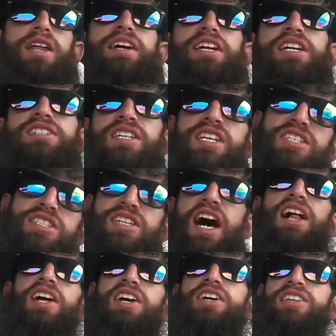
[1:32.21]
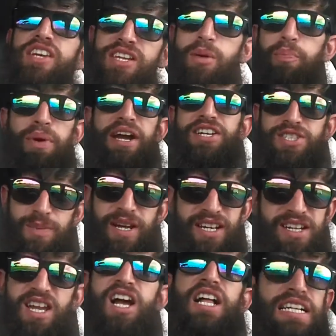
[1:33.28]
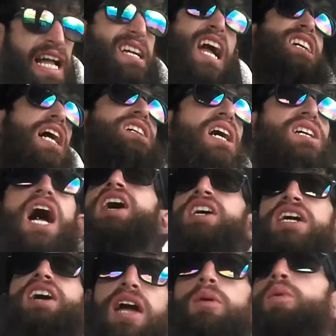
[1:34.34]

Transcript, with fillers: They get to the cellar and then a basement and go, go, go, go, go,